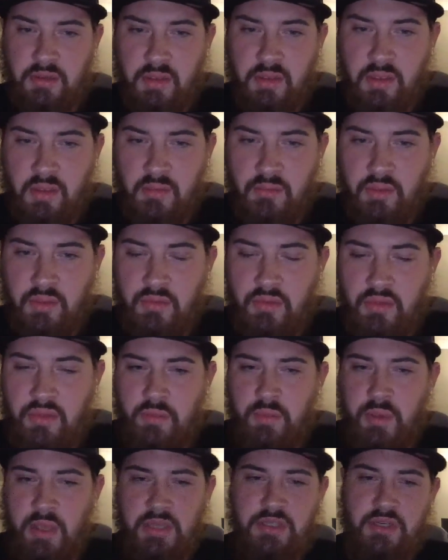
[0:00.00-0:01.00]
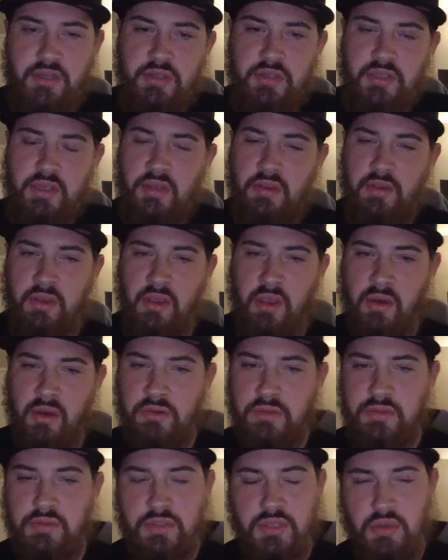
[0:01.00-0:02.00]
The pitchers couldn't
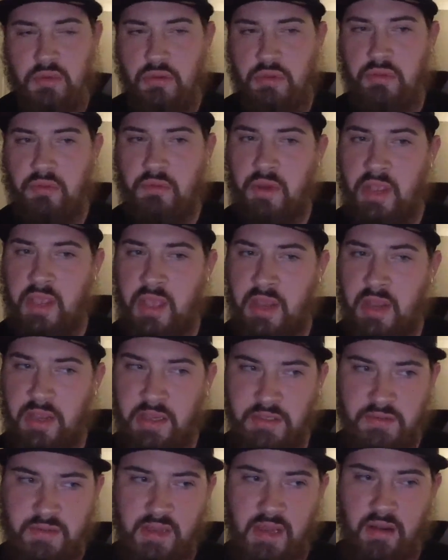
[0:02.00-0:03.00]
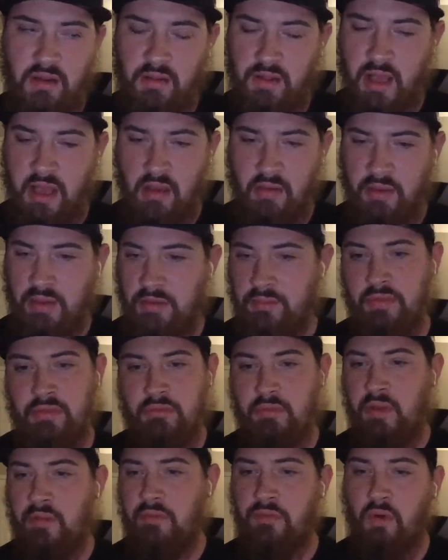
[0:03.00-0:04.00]
go 2-3 innings without allowing
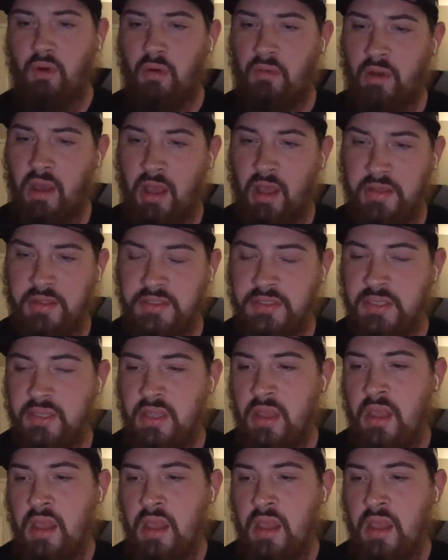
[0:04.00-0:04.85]
3-4 runs.